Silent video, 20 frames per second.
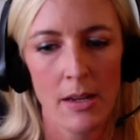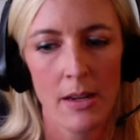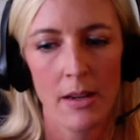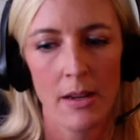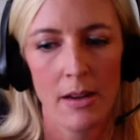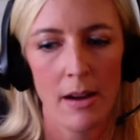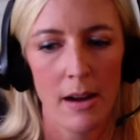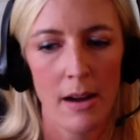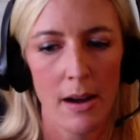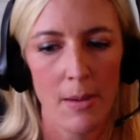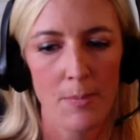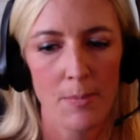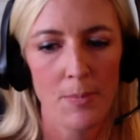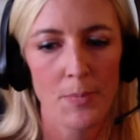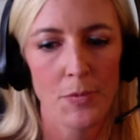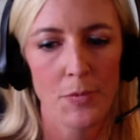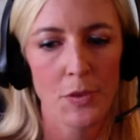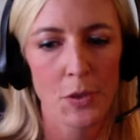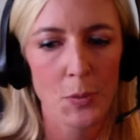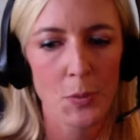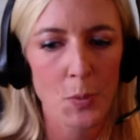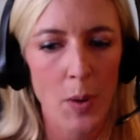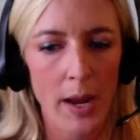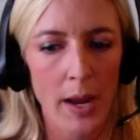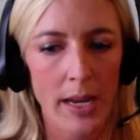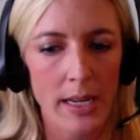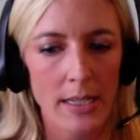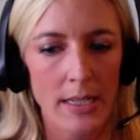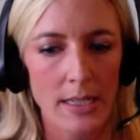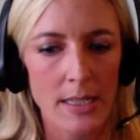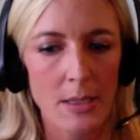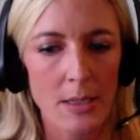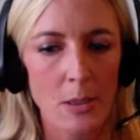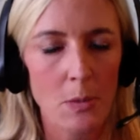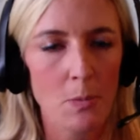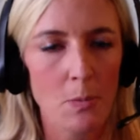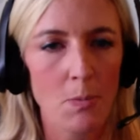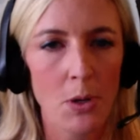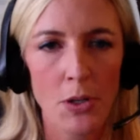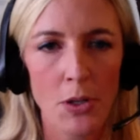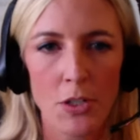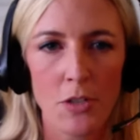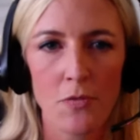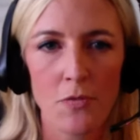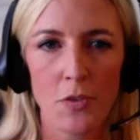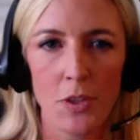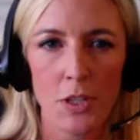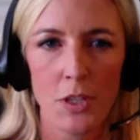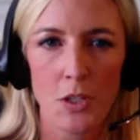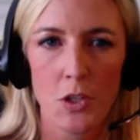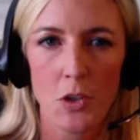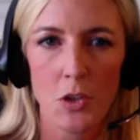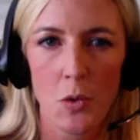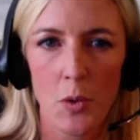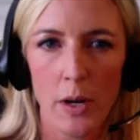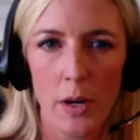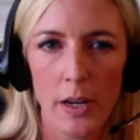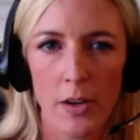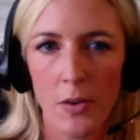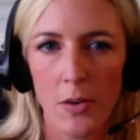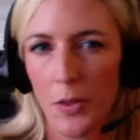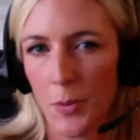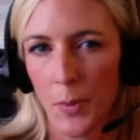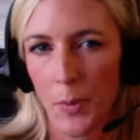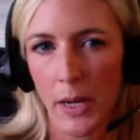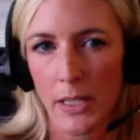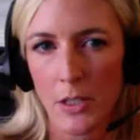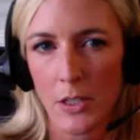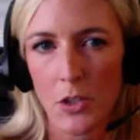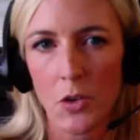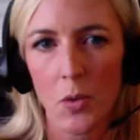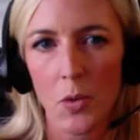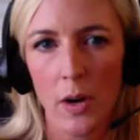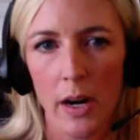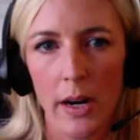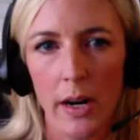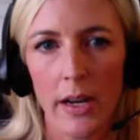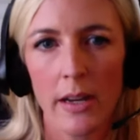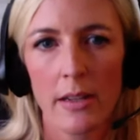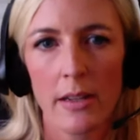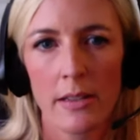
the right person for the story, or the right story?